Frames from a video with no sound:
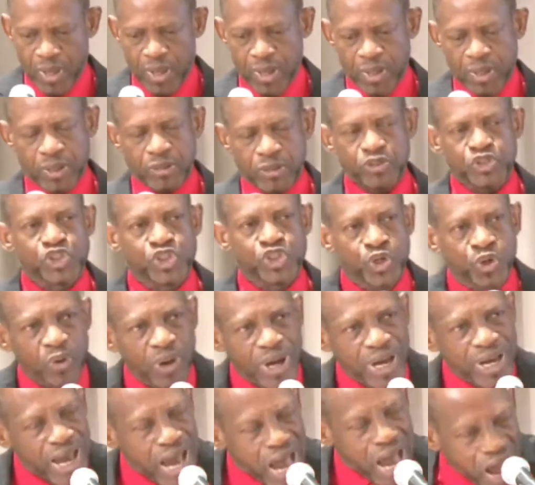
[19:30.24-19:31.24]
And so I
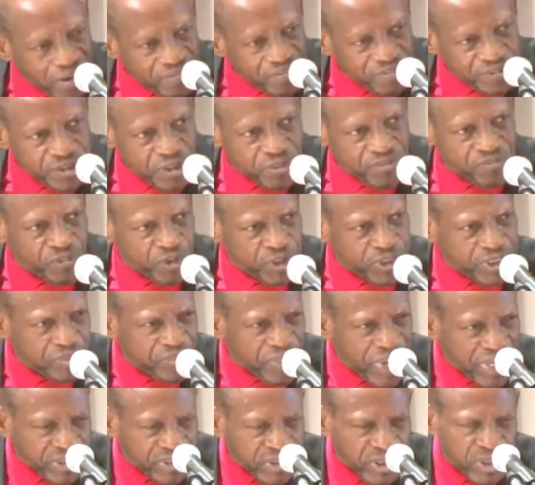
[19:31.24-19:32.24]
have some
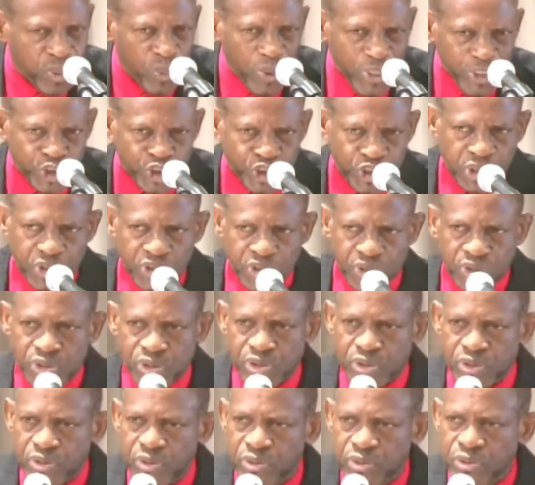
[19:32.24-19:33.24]
fundamental
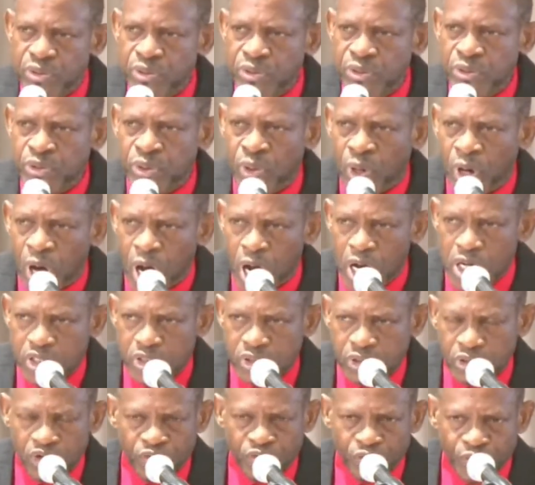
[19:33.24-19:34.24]
questions to
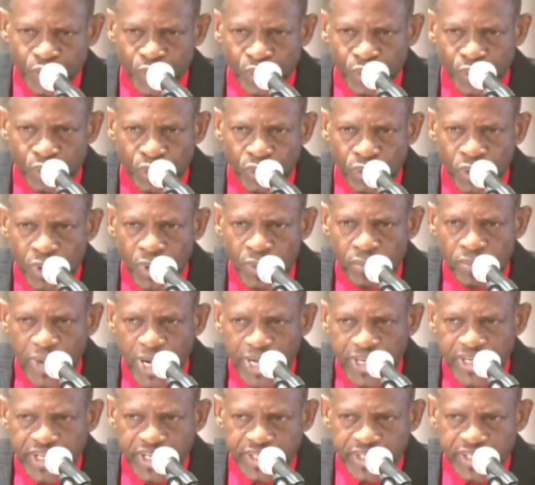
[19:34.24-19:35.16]
ask of you, my dear